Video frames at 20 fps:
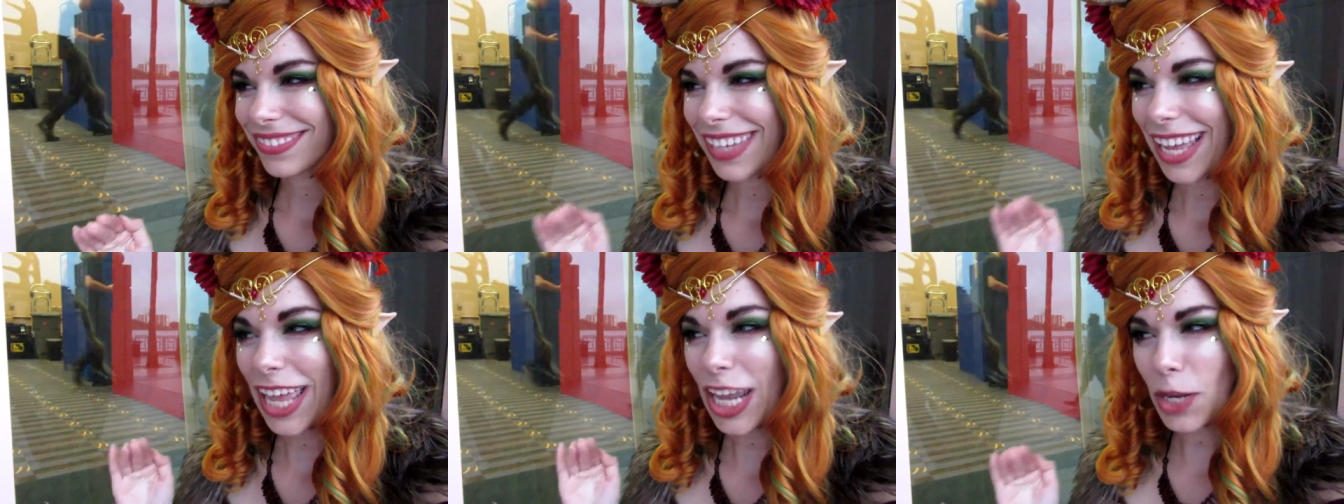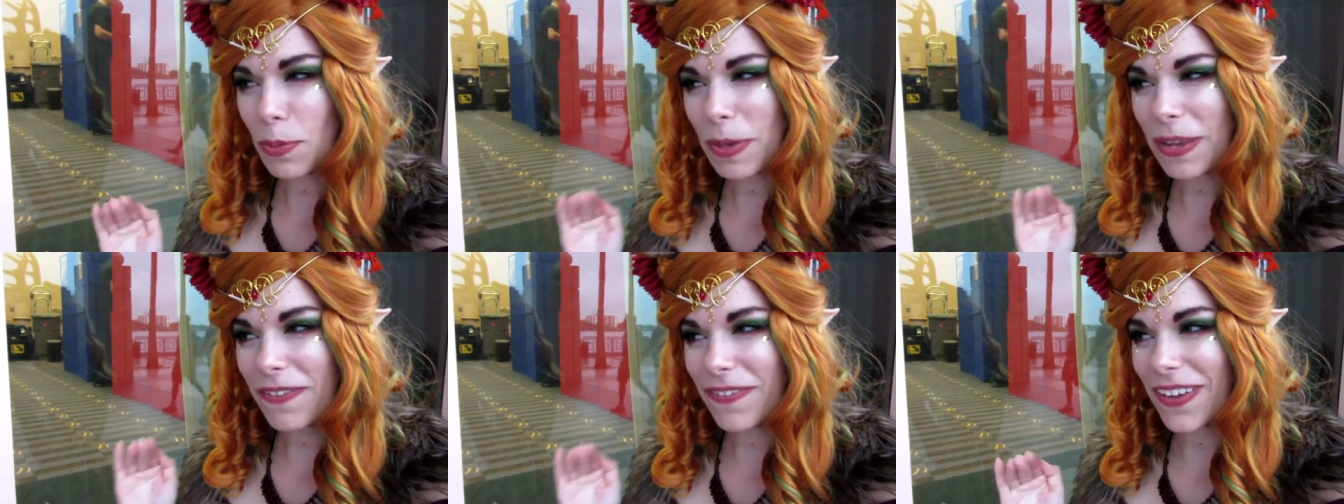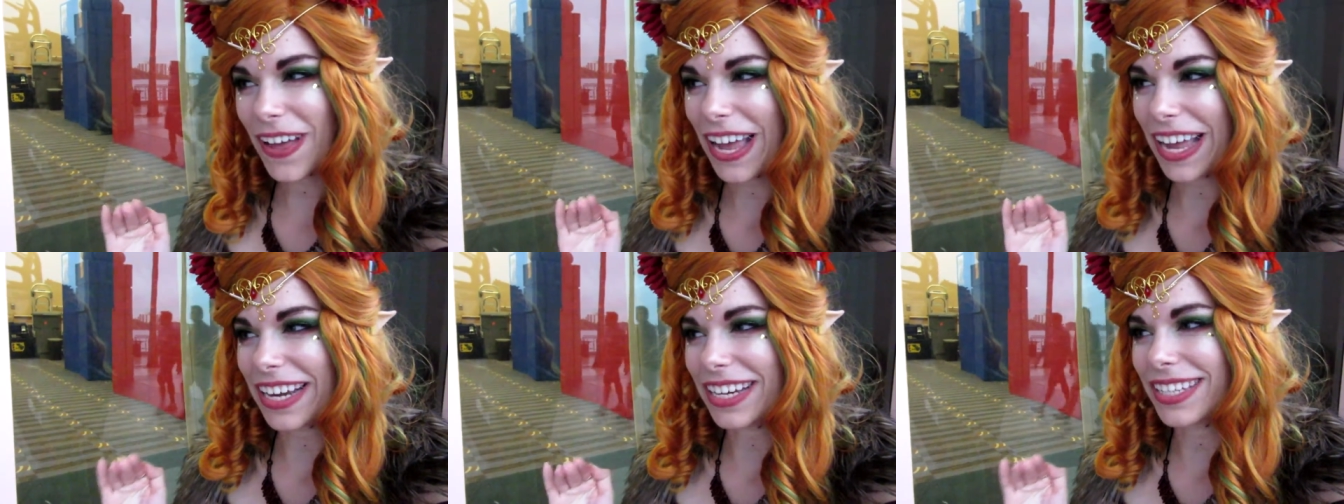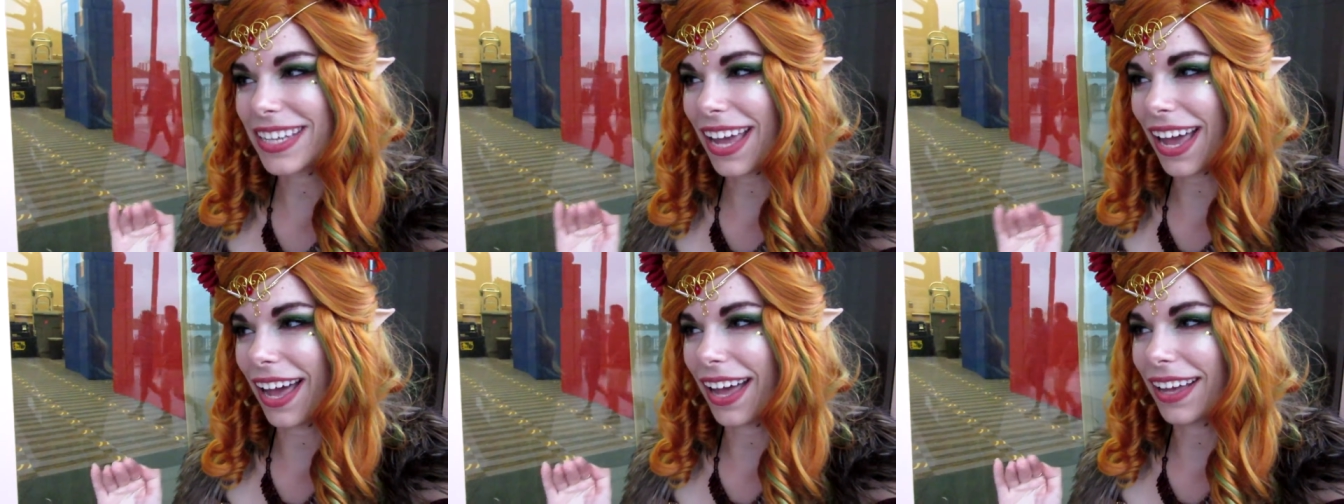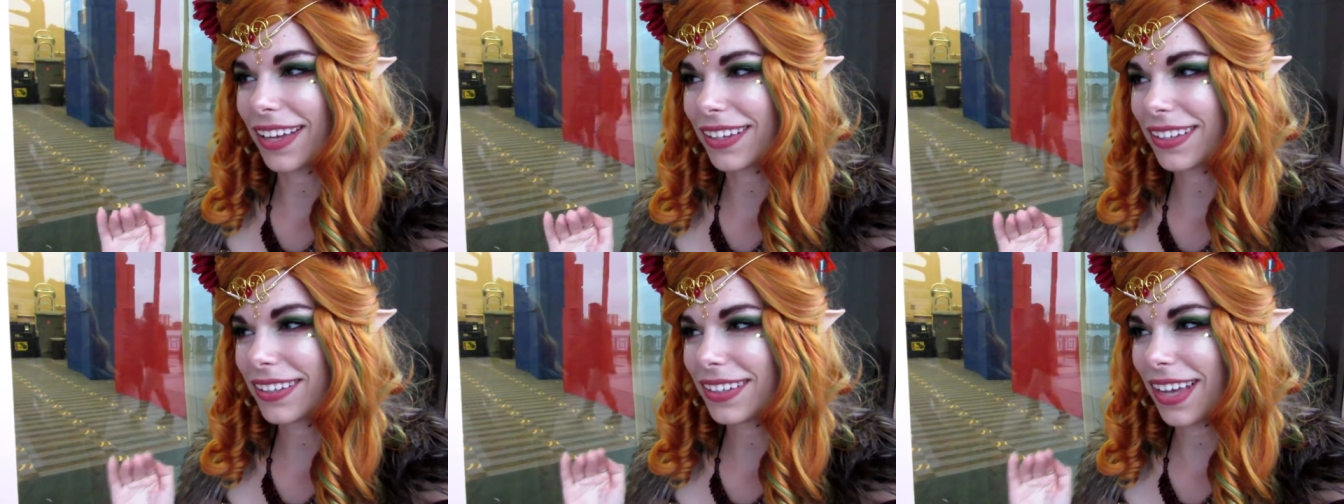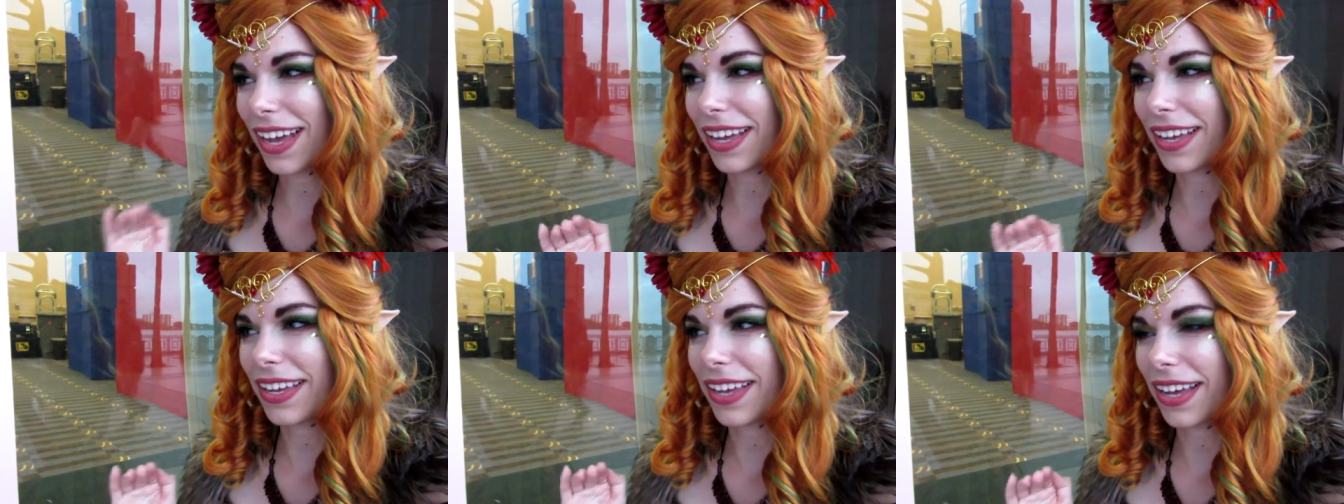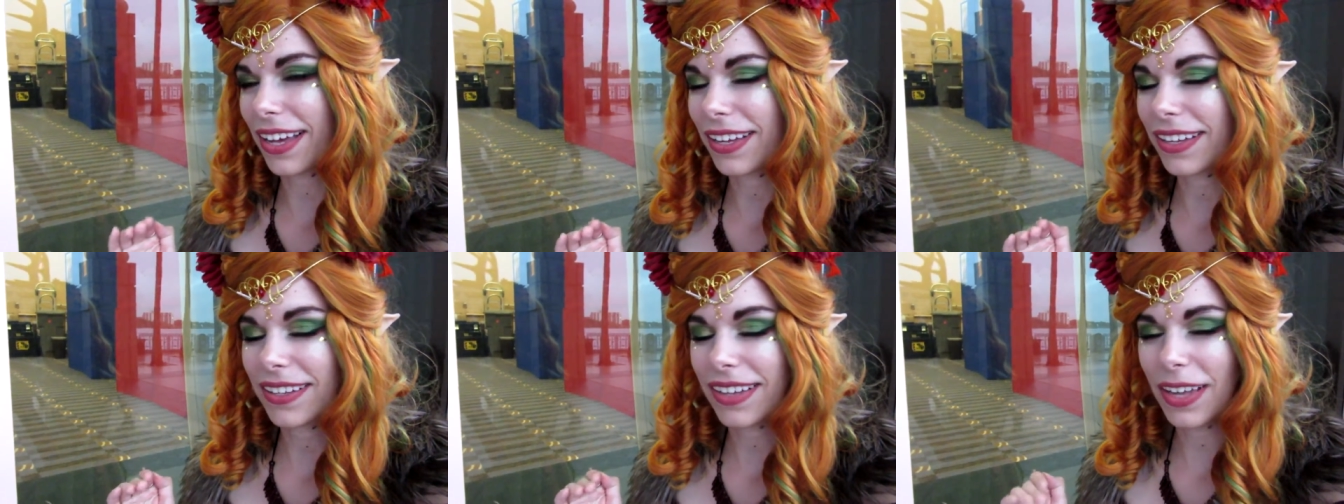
It'll be fine, yeah, yeah, yeah.